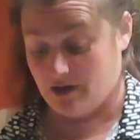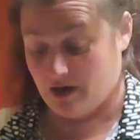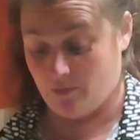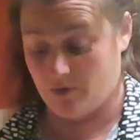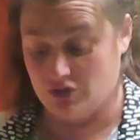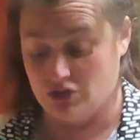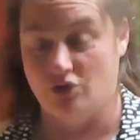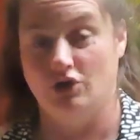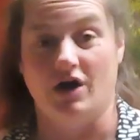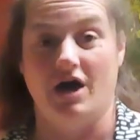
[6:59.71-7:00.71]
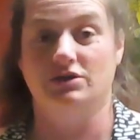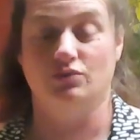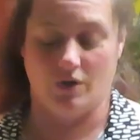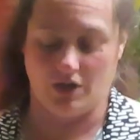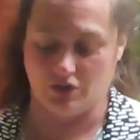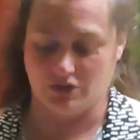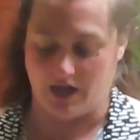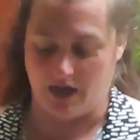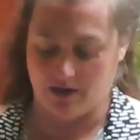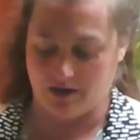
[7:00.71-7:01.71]
I want to show you guys what it looks
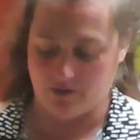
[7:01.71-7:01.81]
like